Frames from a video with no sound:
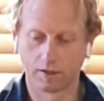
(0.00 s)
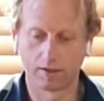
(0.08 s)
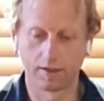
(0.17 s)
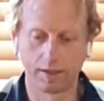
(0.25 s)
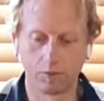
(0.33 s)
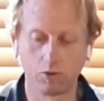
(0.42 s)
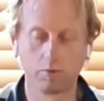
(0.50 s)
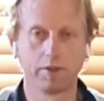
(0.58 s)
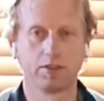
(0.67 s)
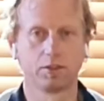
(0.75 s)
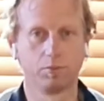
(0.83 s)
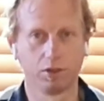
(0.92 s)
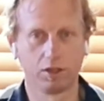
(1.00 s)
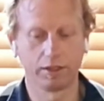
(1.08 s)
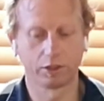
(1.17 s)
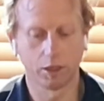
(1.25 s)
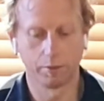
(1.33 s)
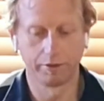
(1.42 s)
Now we'll be supplying
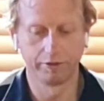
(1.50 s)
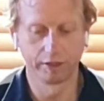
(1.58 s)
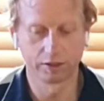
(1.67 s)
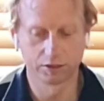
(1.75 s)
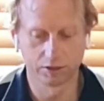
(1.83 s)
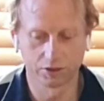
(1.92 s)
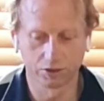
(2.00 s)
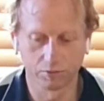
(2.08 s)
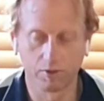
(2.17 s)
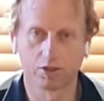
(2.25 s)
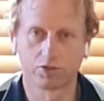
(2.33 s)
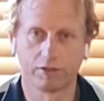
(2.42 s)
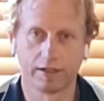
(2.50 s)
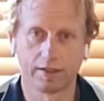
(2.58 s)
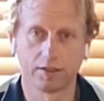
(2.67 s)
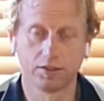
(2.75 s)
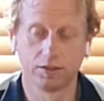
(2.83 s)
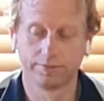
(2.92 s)
copy rings to suit most routers.